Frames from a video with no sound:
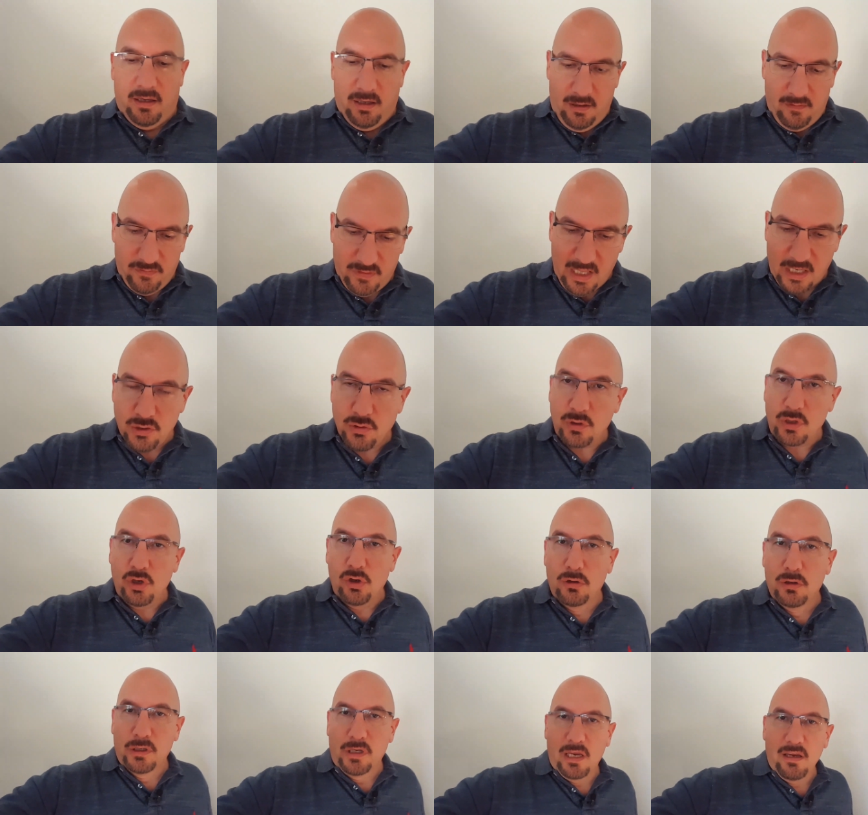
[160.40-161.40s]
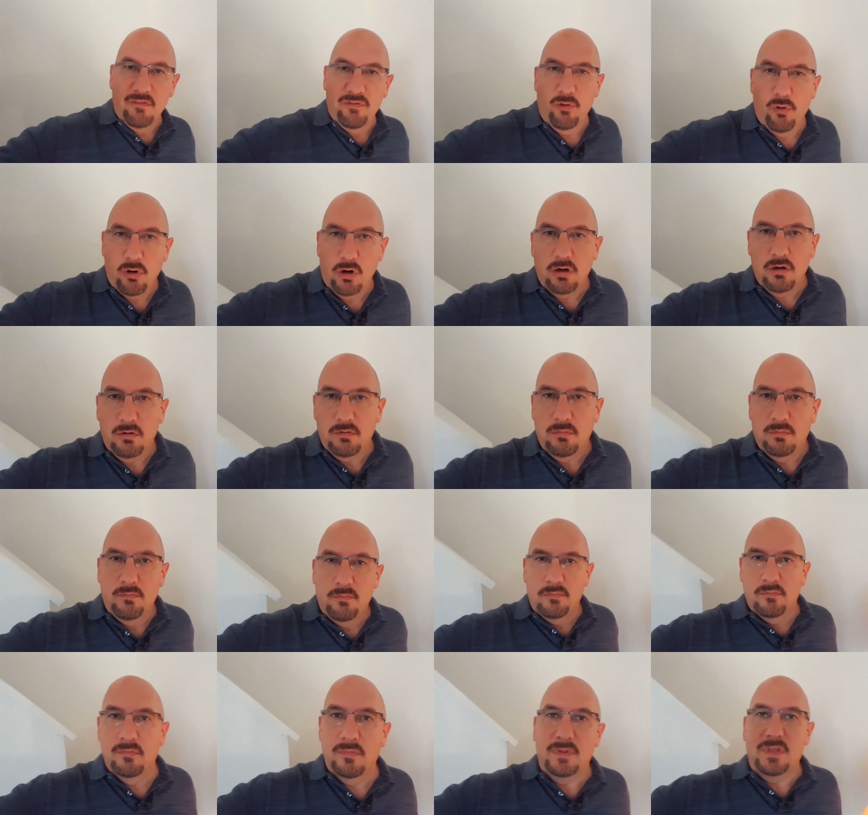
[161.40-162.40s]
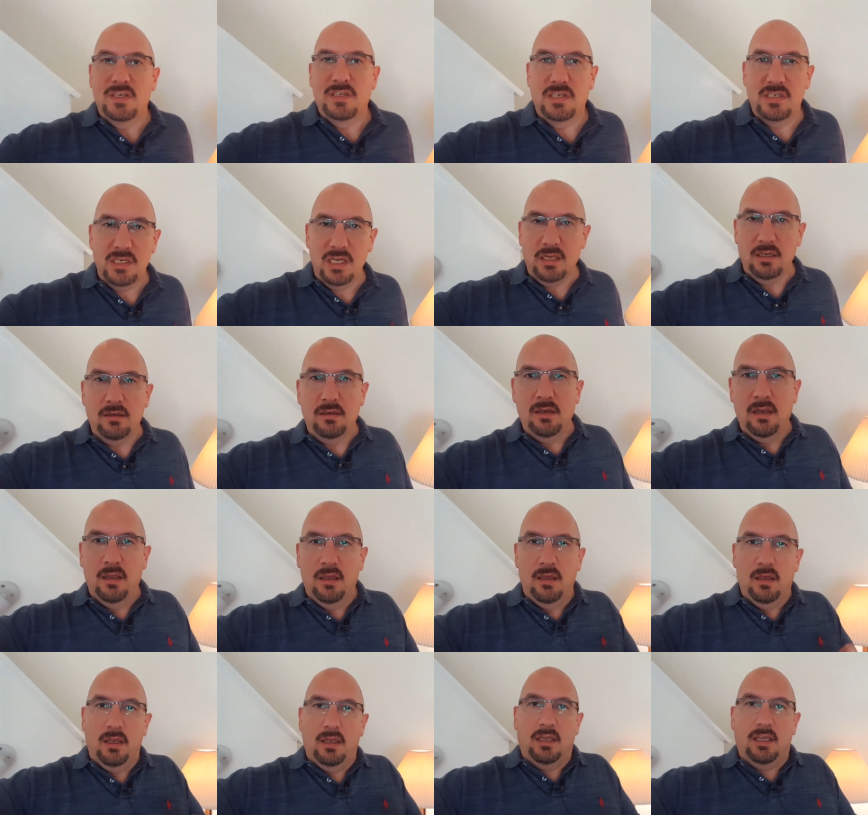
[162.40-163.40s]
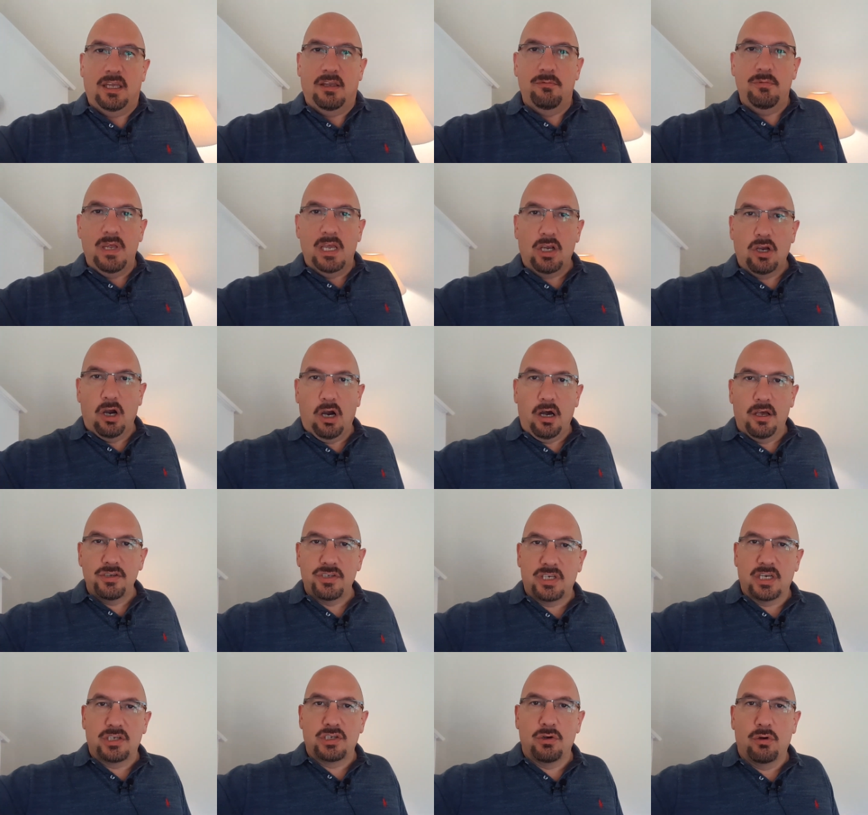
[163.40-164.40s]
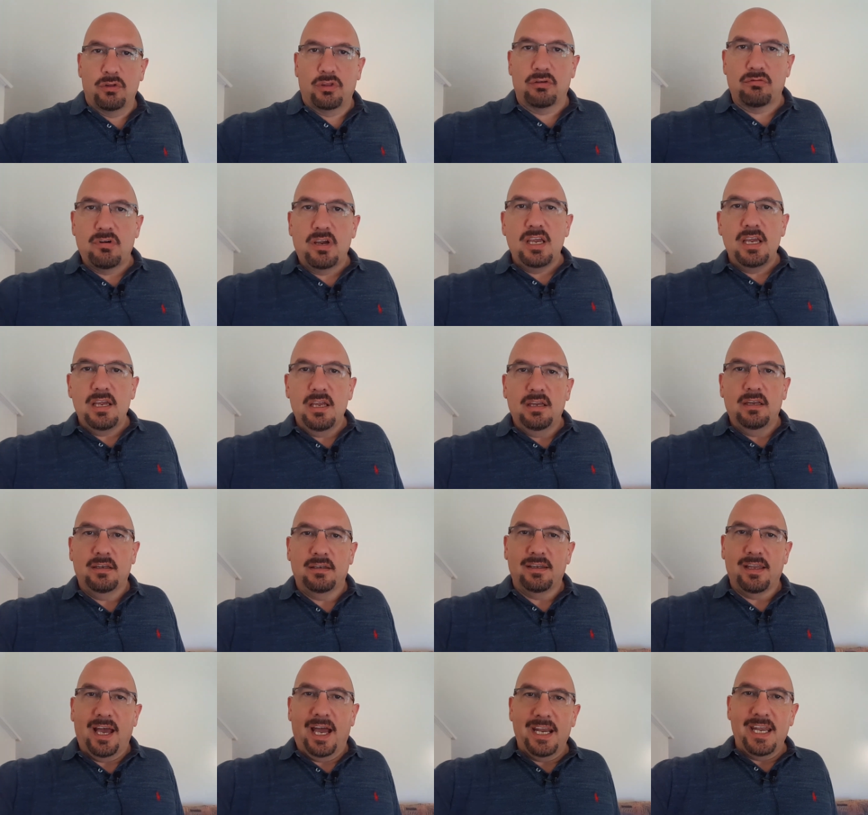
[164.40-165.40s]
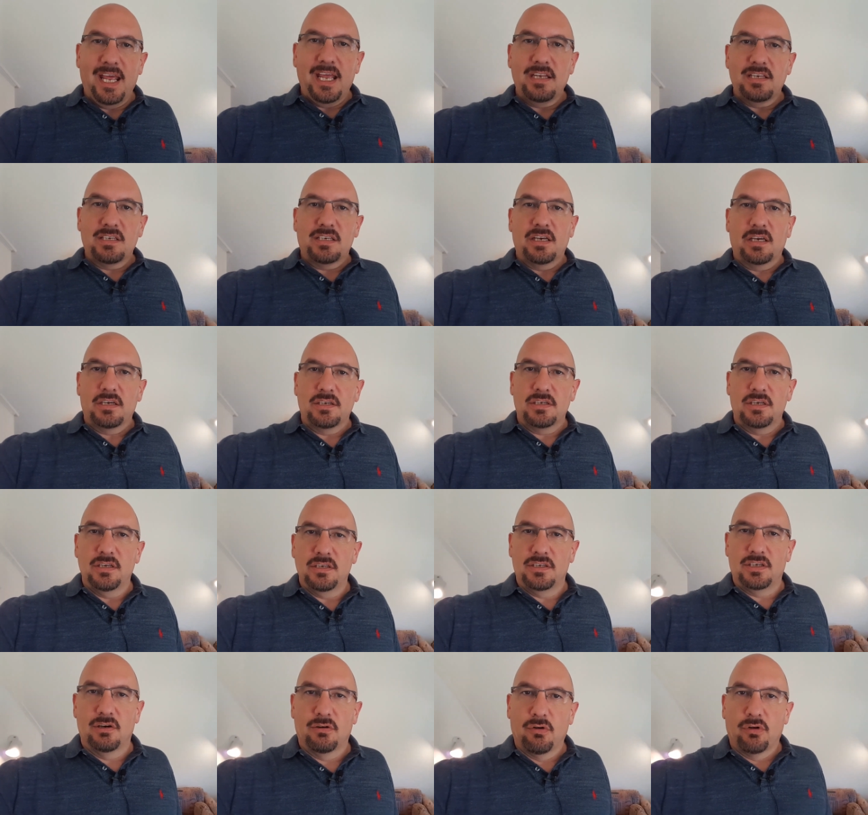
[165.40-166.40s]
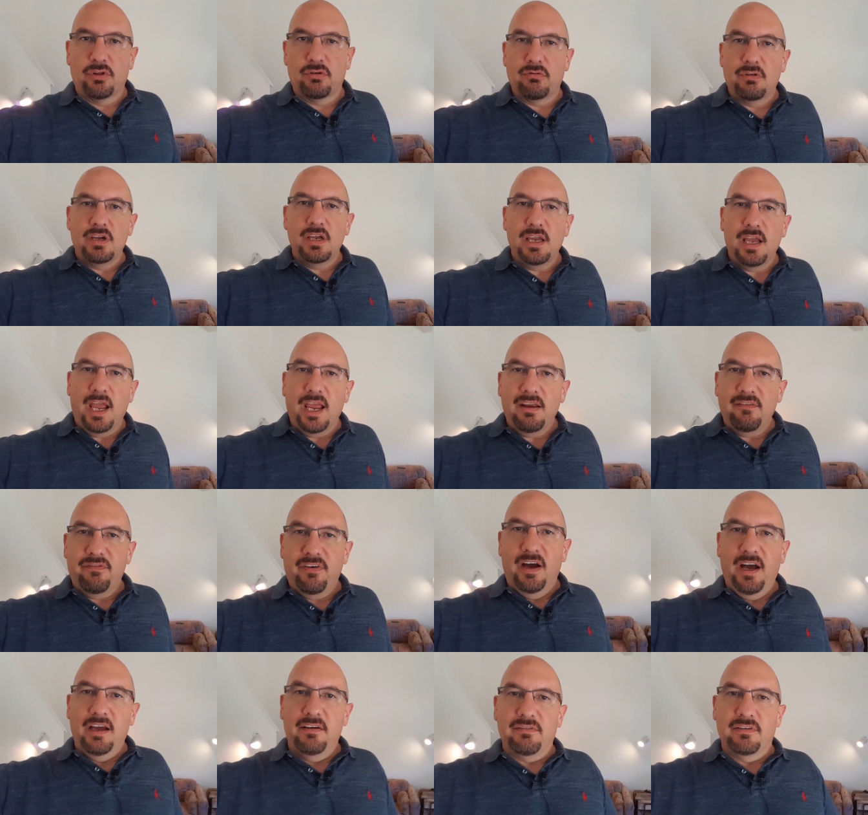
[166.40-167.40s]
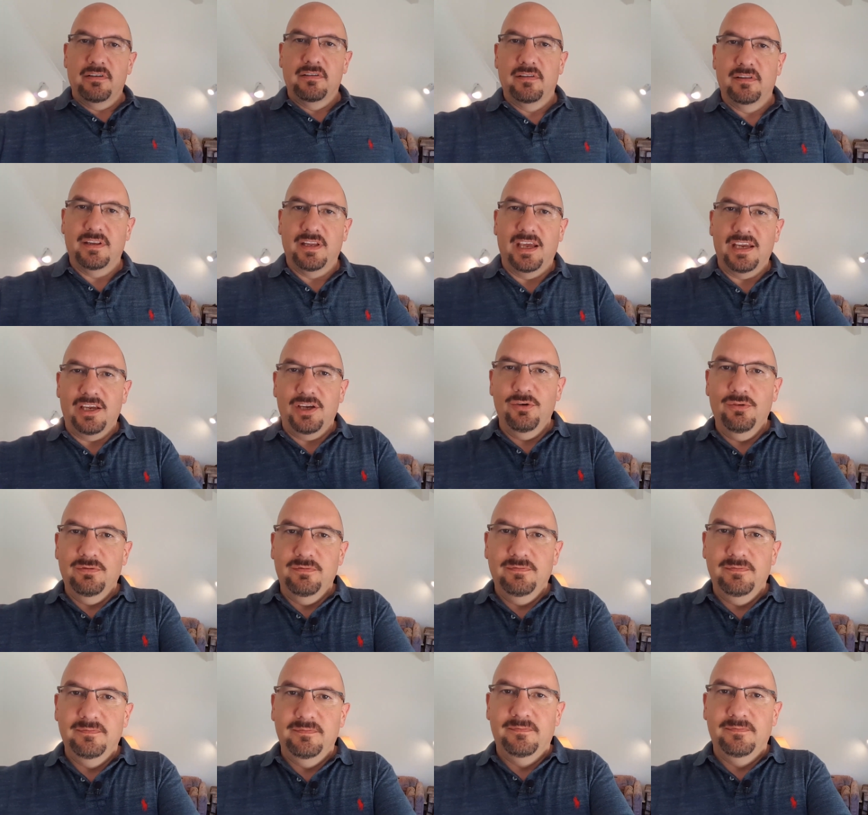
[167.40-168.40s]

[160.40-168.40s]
If that's what you're looking for, this is it. Give me a call, 603 986 0385. Thank you.